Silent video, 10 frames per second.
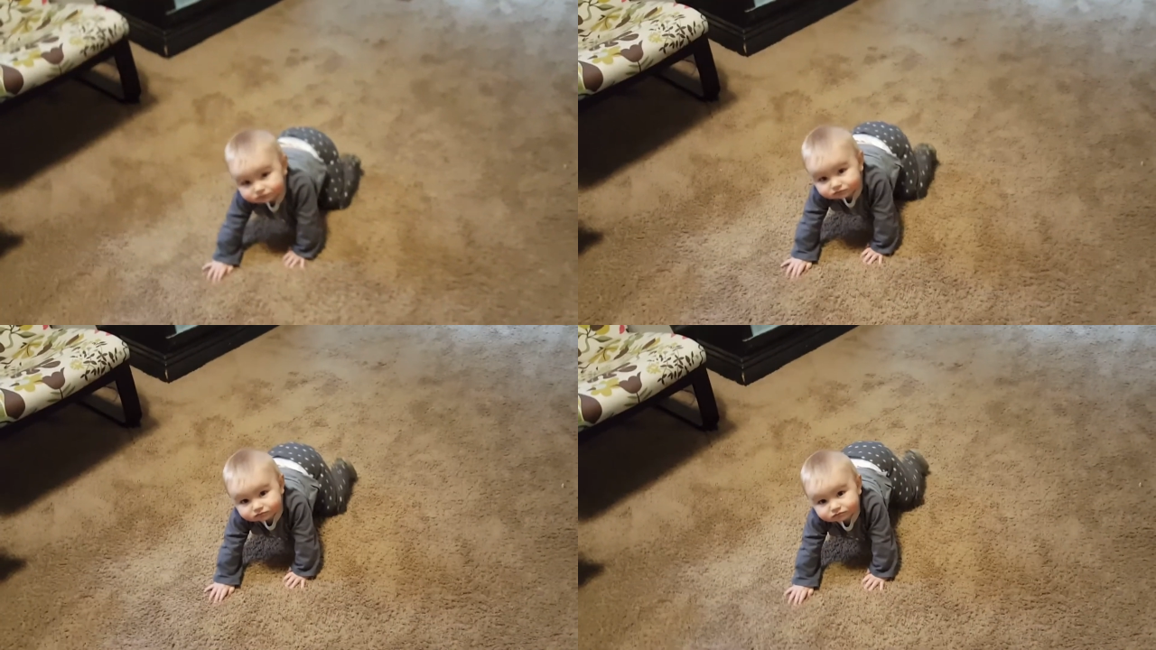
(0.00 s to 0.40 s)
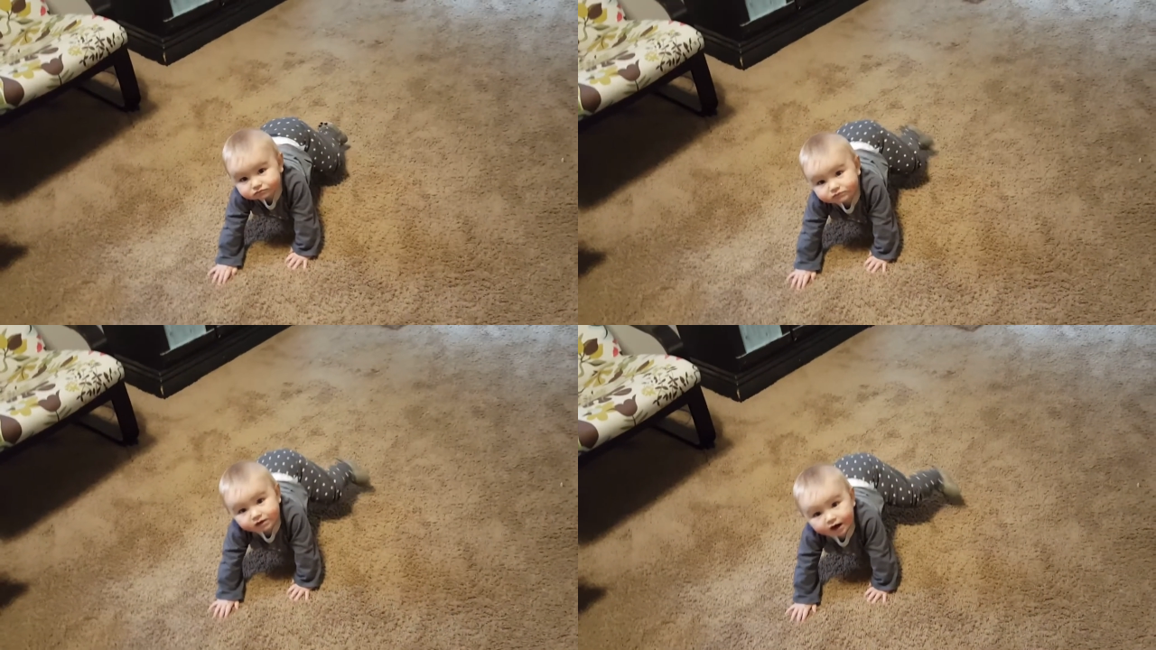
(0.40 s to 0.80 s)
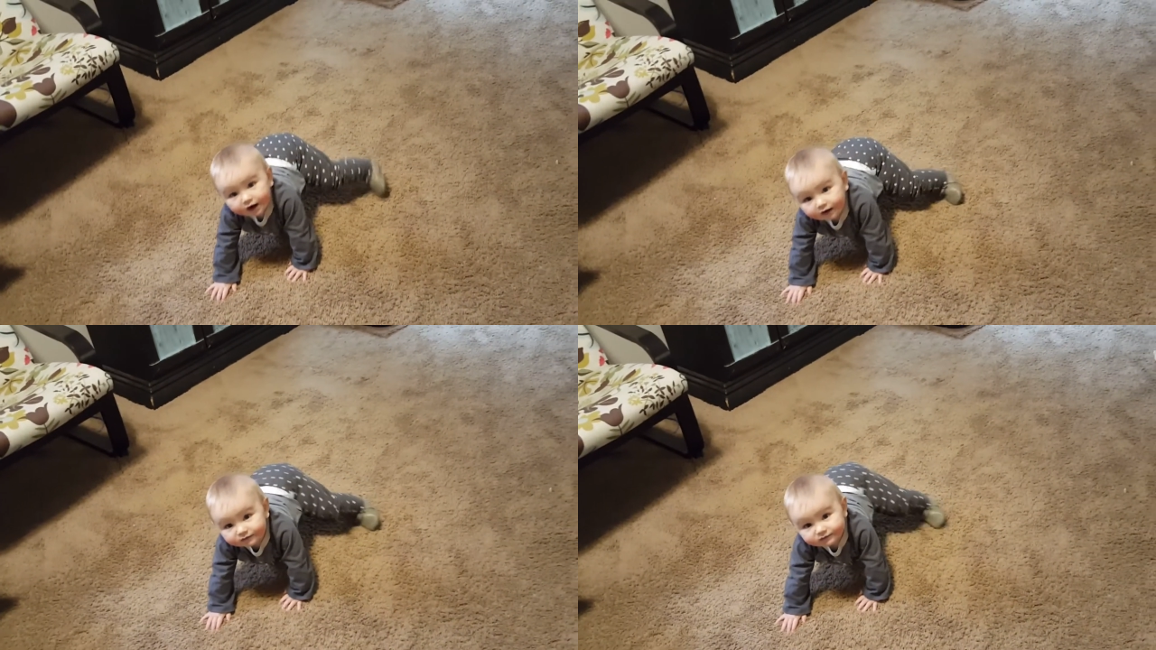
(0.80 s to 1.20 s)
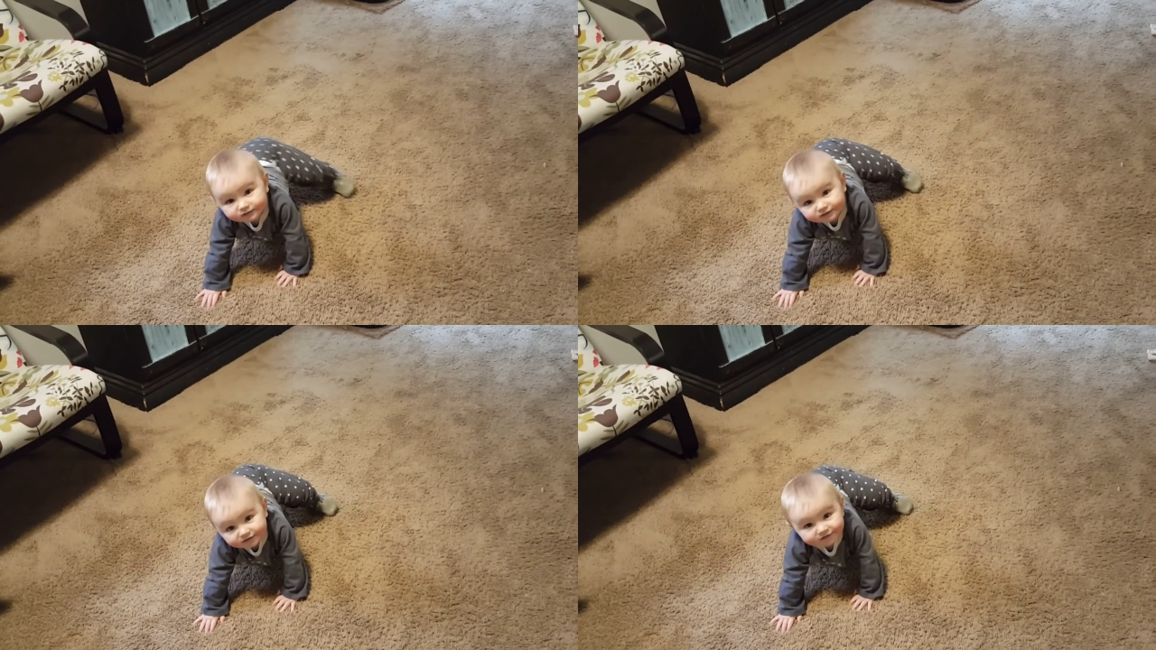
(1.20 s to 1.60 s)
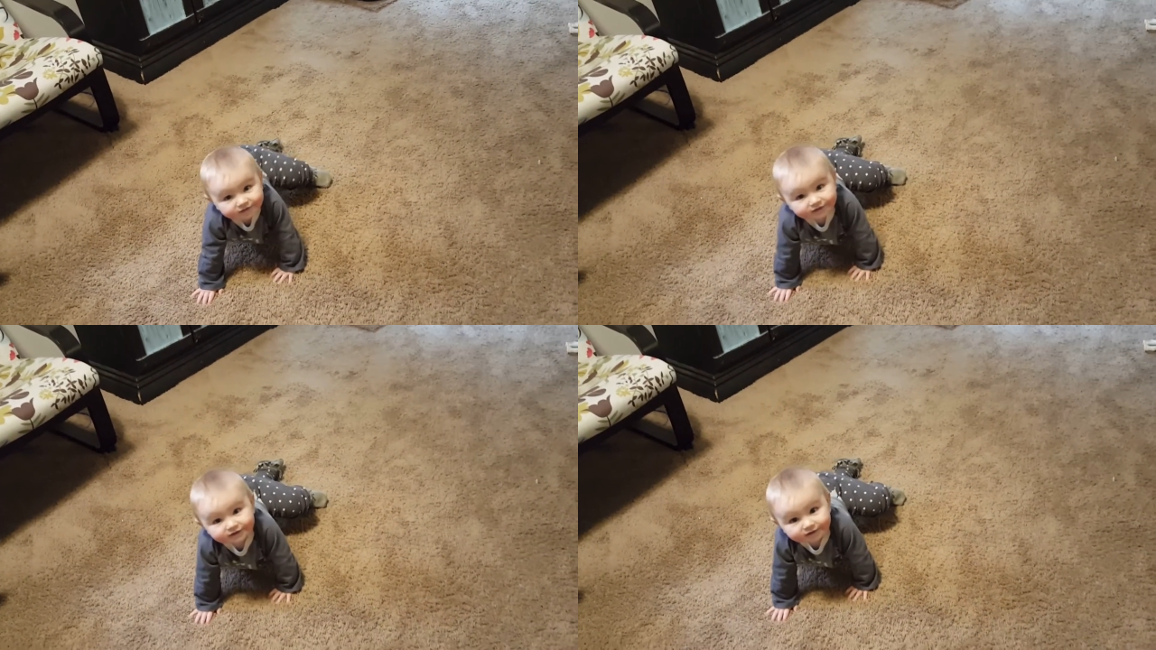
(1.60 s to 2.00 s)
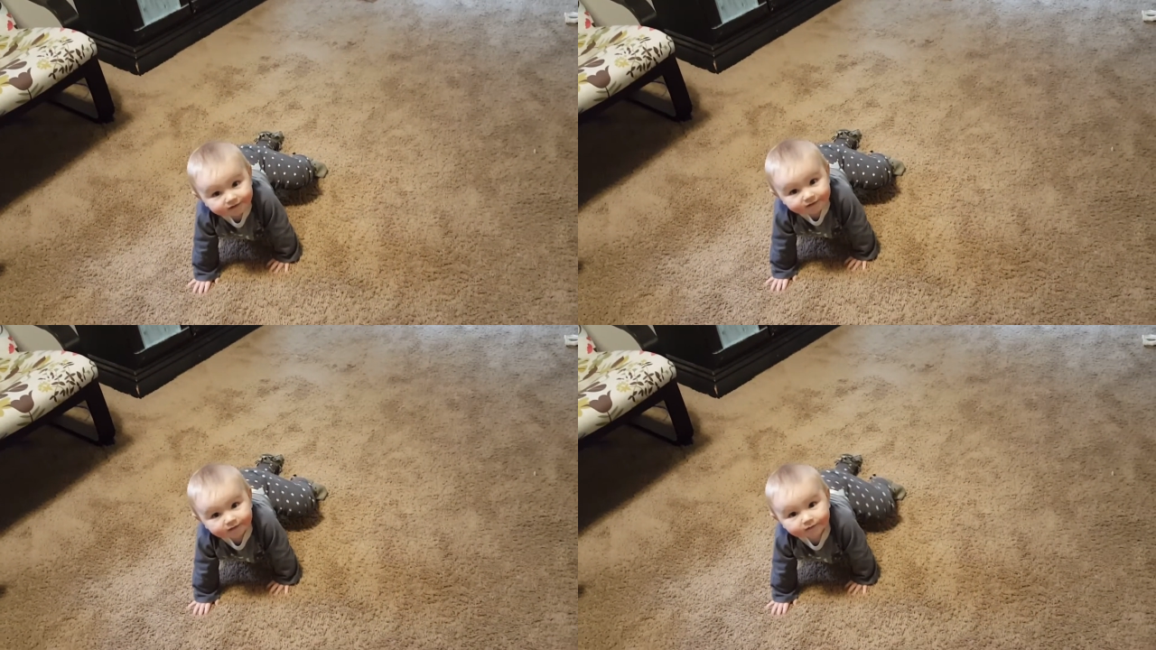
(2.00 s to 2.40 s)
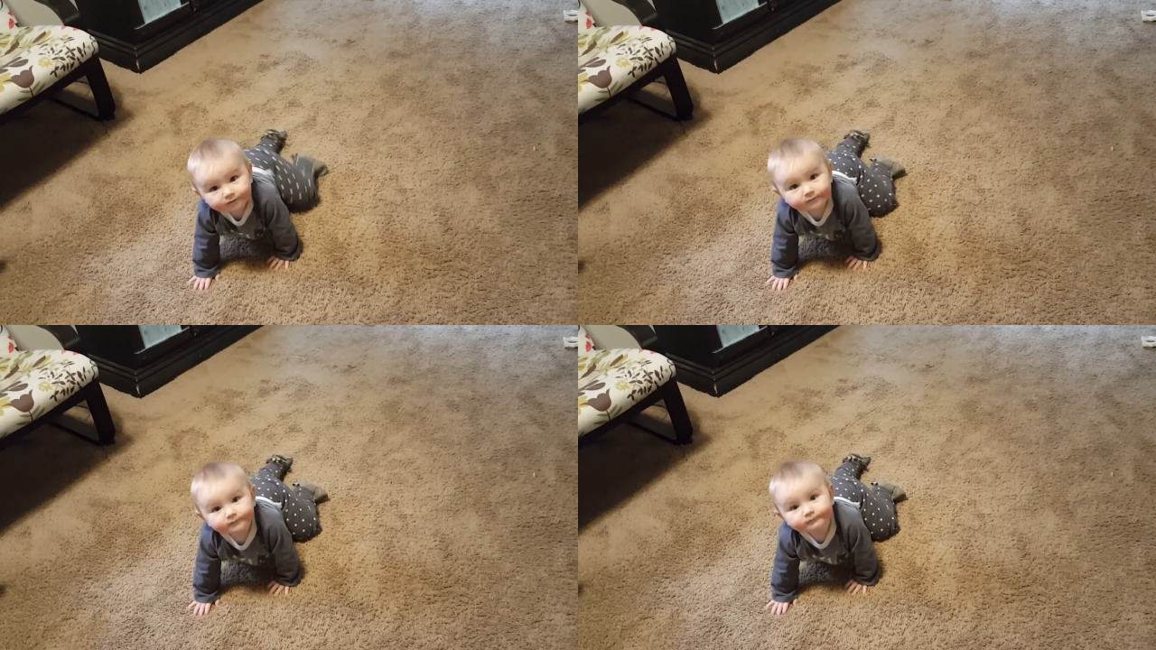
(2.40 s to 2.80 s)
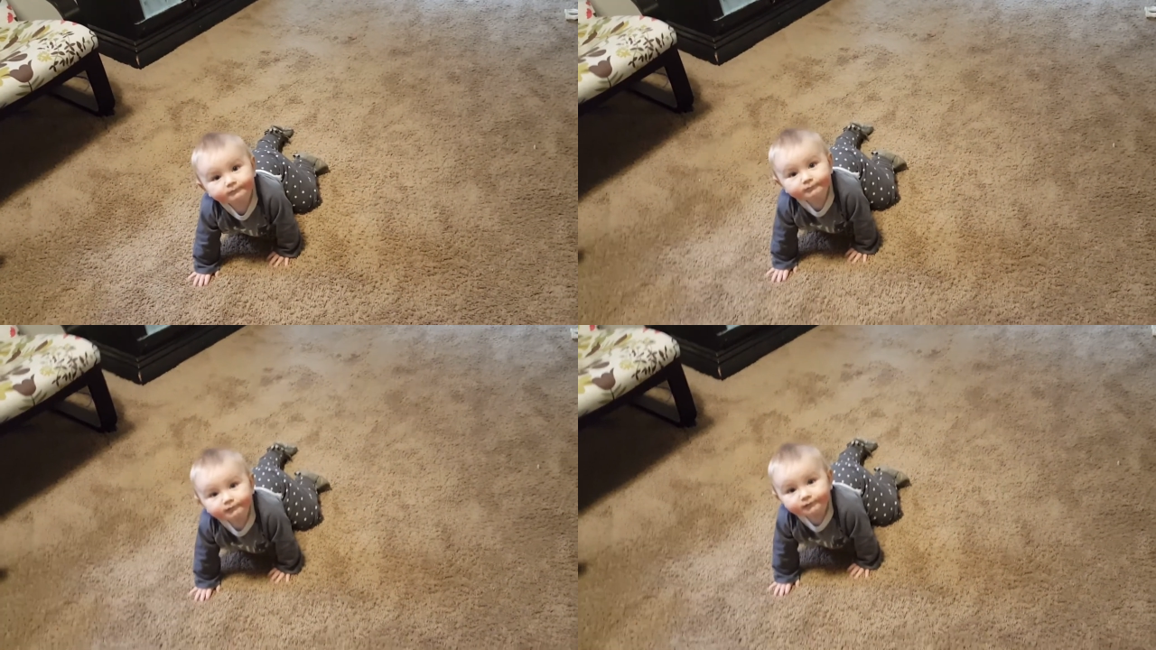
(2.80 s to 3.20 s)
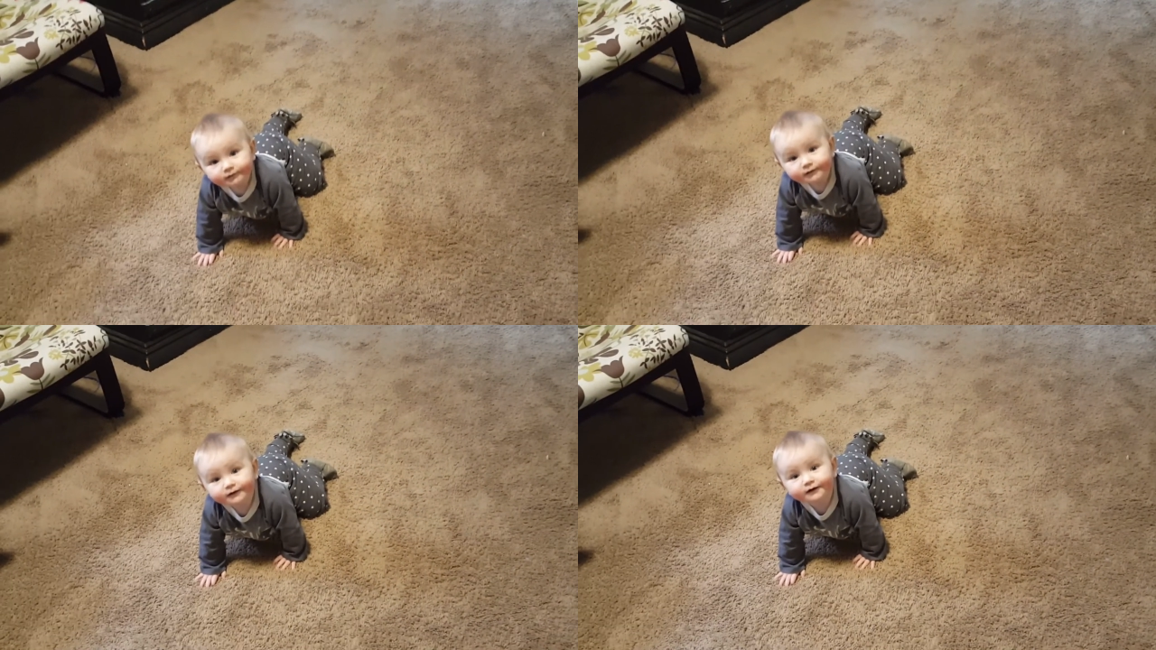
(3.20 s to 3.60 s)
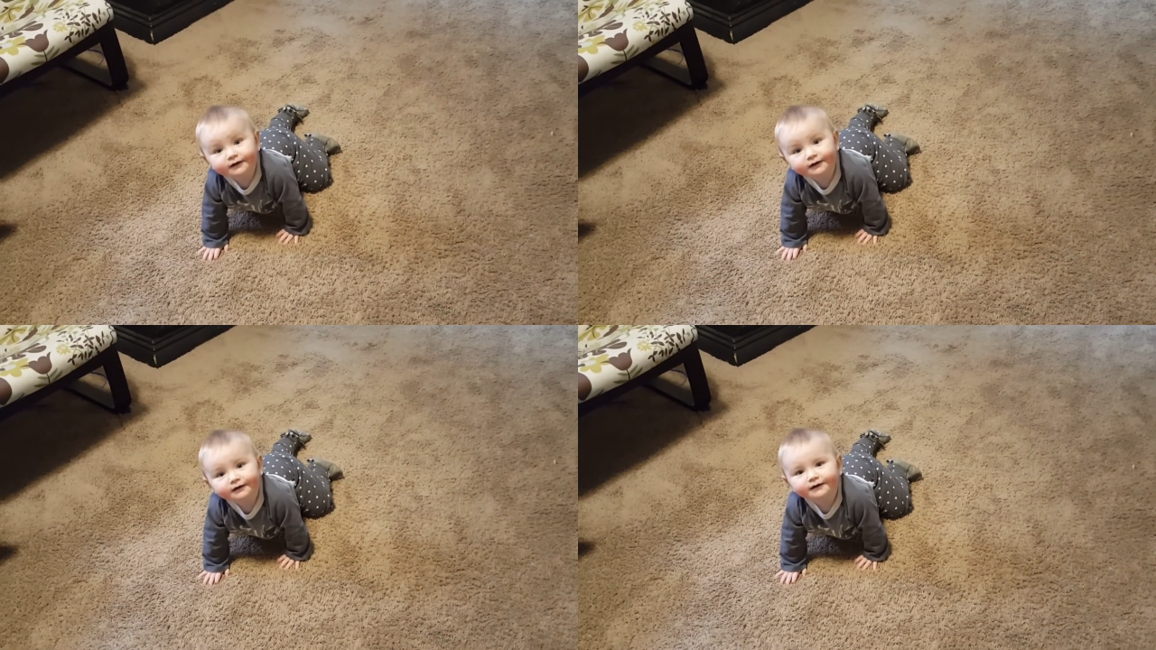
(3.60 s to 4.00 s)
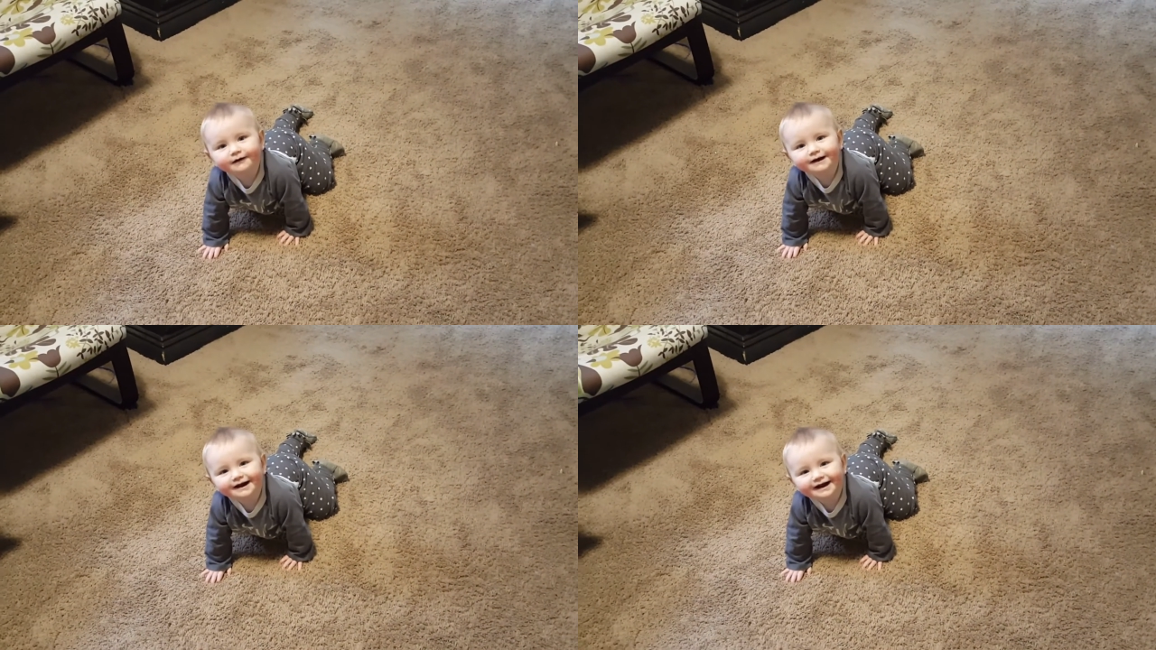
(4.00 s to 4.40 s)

Nothing is said.